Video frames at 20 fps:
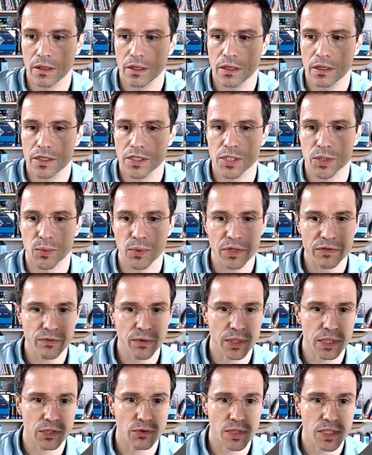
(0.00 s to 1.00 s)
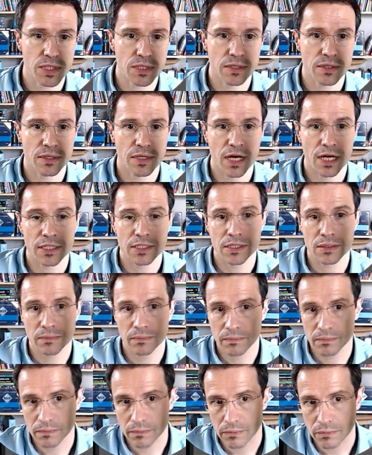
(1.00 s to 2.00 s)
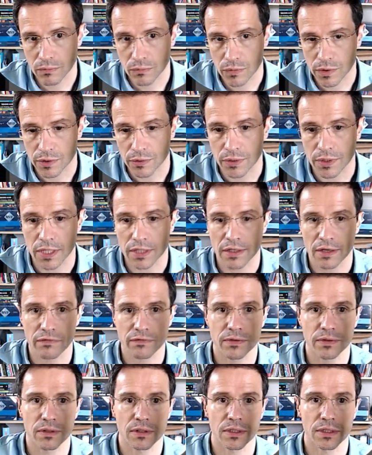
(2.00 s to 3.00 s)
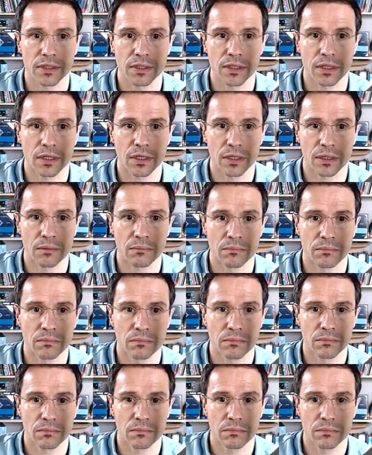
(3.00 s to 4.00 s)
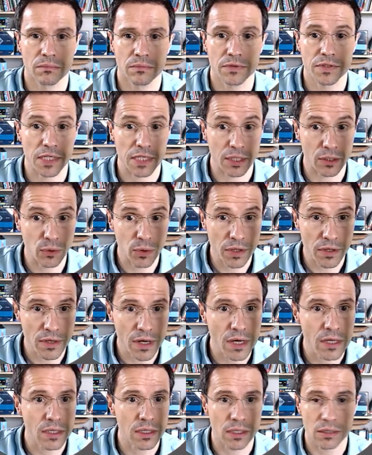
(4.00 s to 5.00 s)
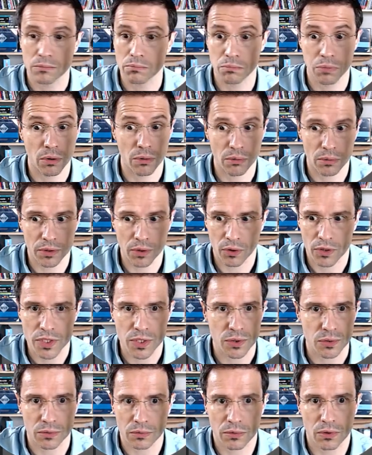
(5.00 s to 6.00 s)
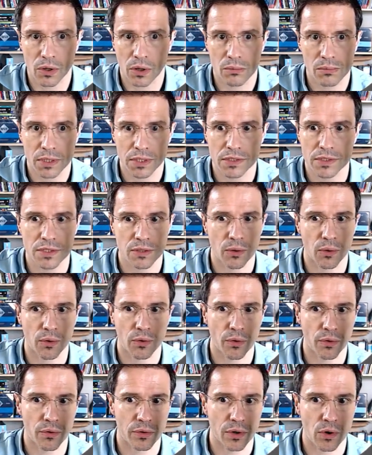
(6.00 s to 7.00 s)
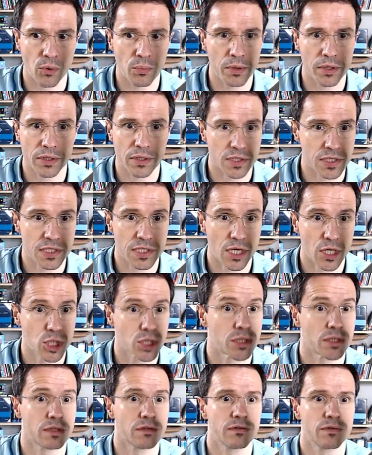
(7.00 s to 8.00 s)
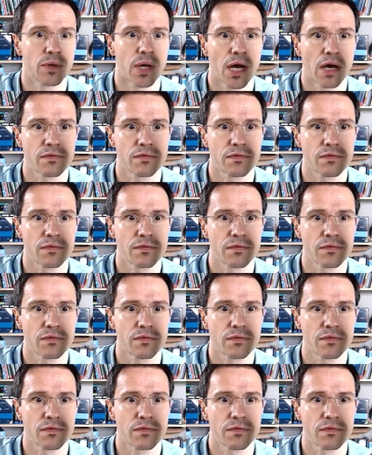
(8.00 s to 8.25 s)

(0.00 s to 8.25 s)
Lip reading: So if you're interested in that, you can definitely take a look at that and probably also comment or open a discussion if you have